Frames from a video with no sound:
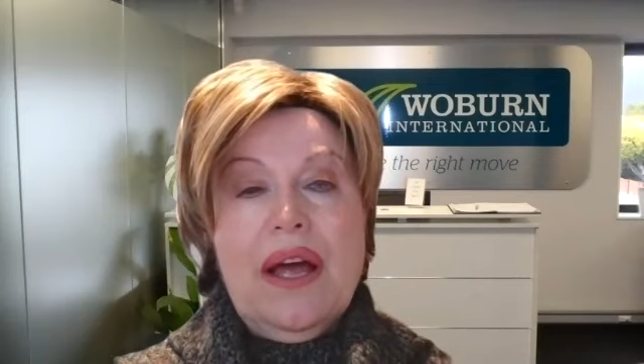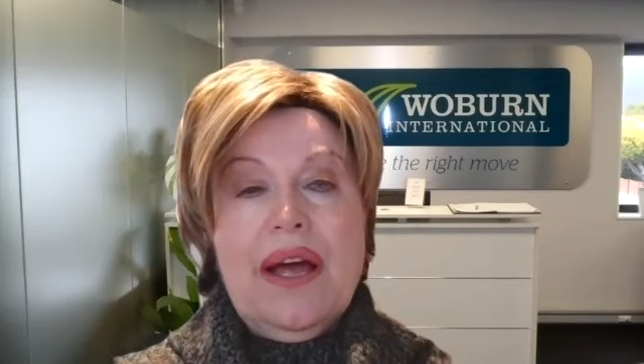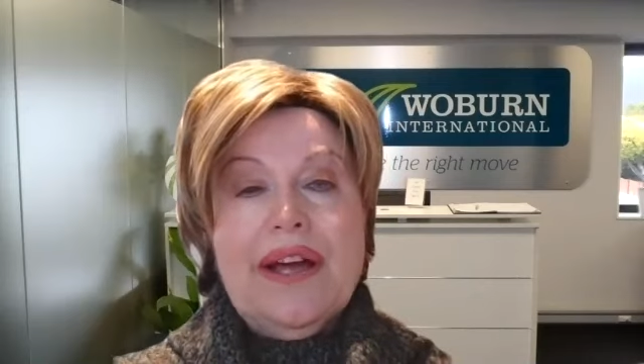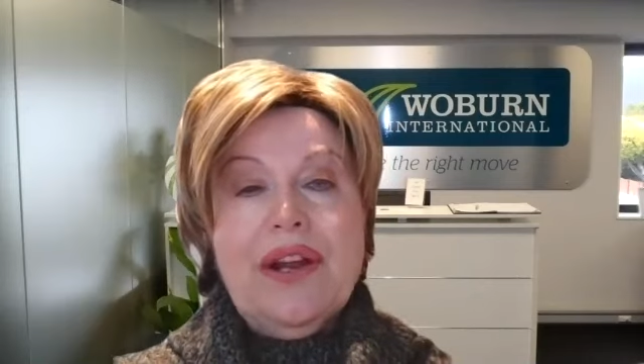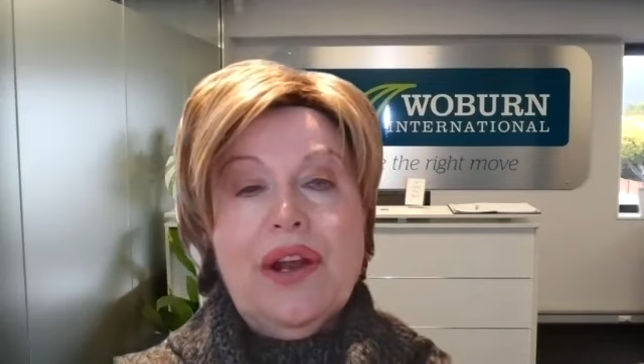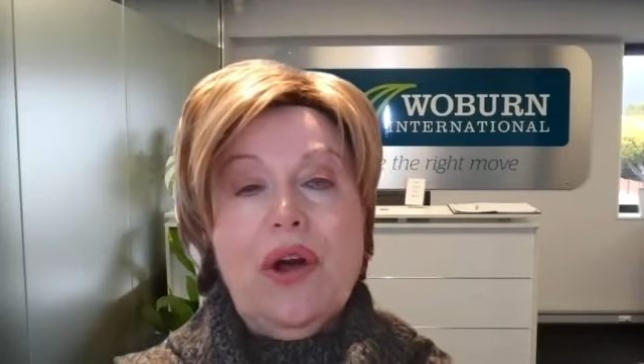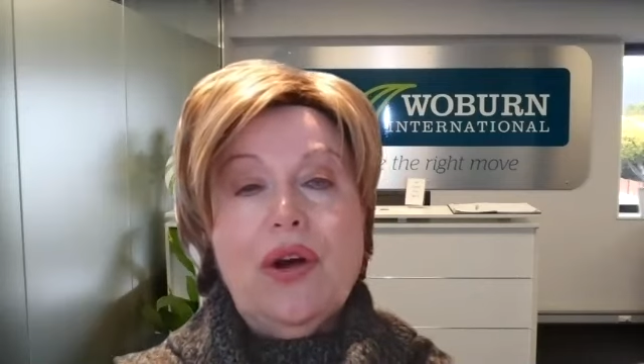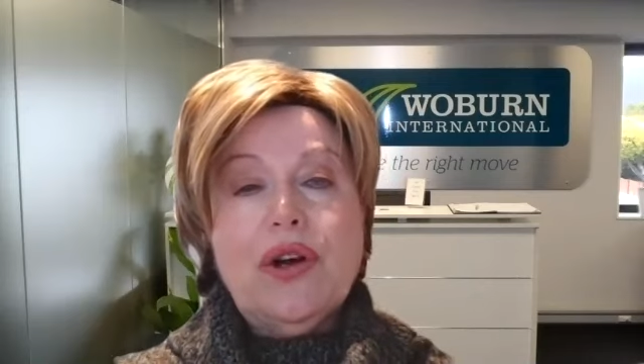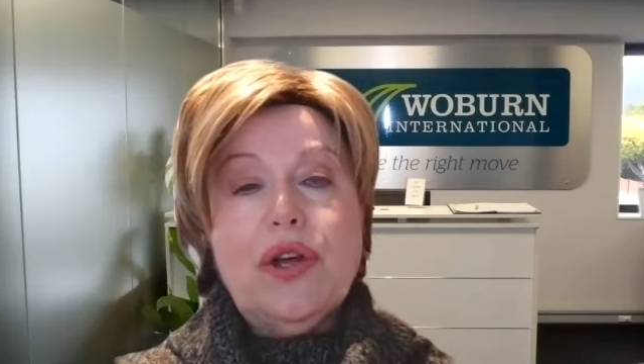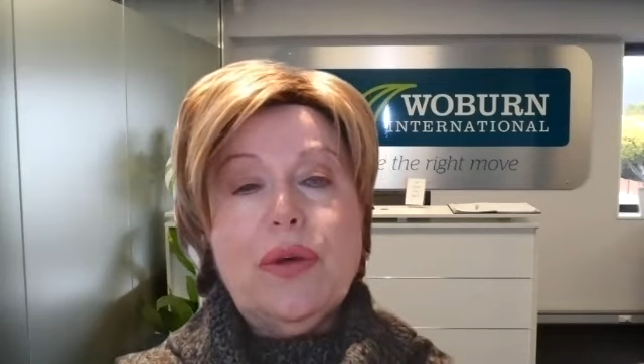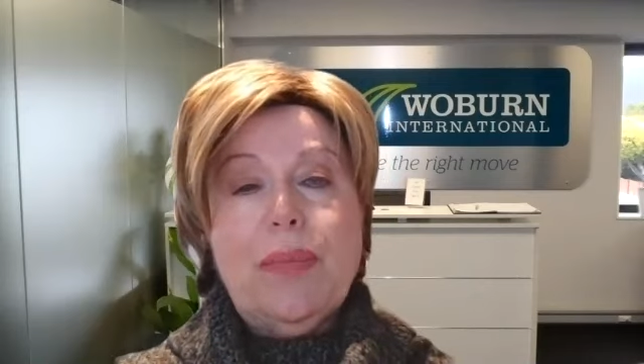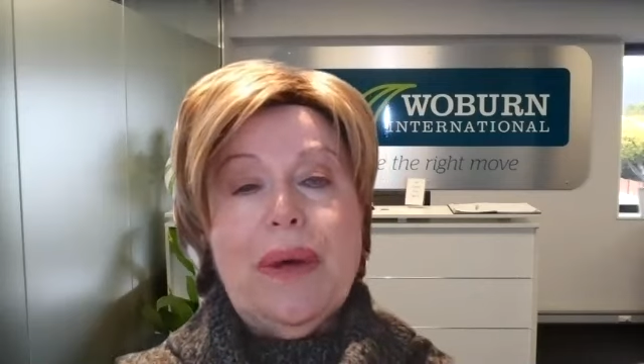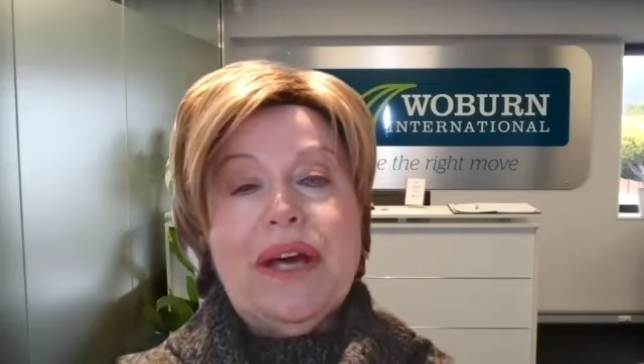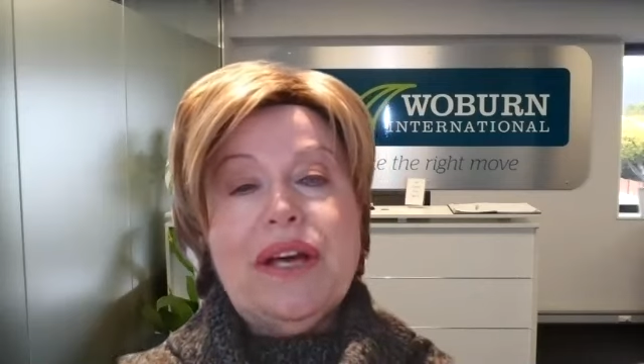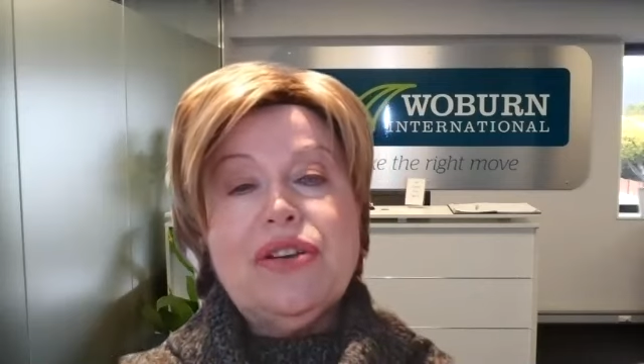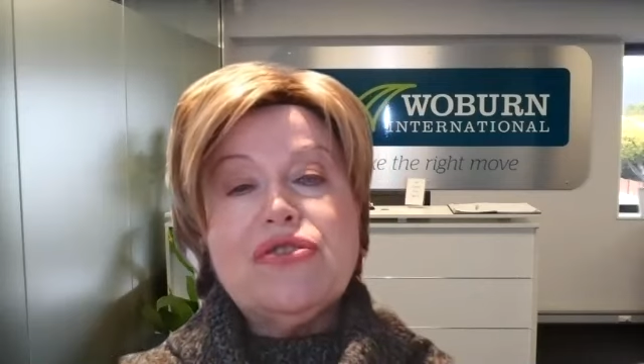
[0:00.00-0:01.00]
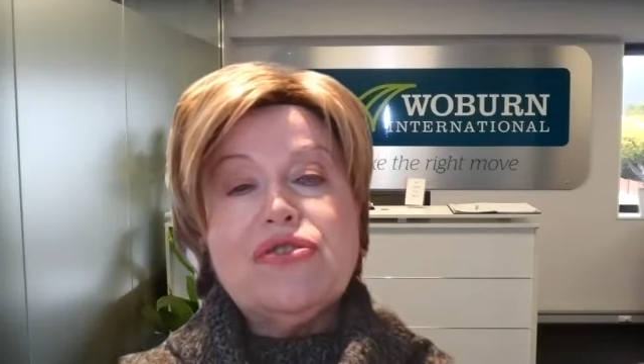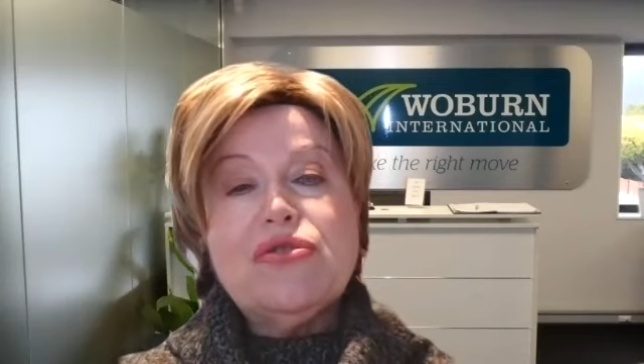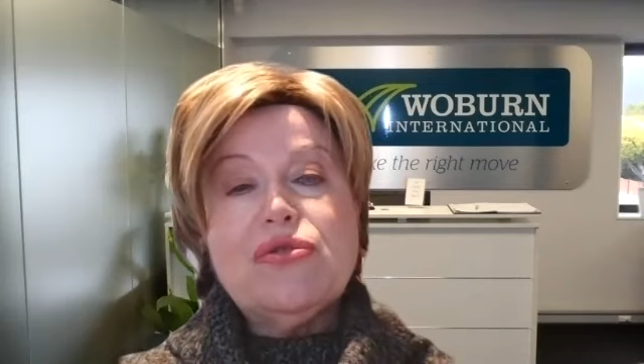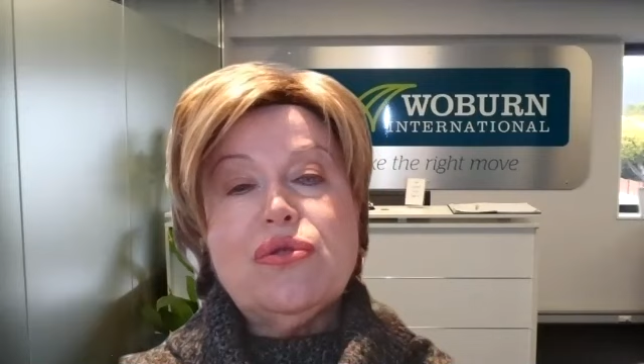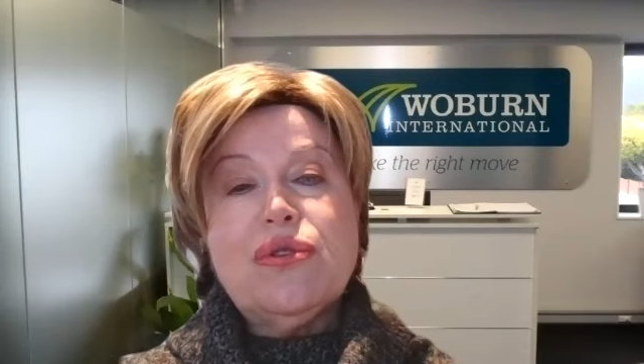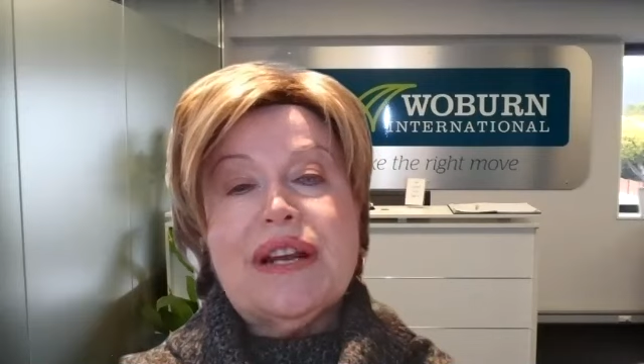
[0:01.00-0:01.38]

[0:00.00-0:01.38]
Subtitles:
an occupational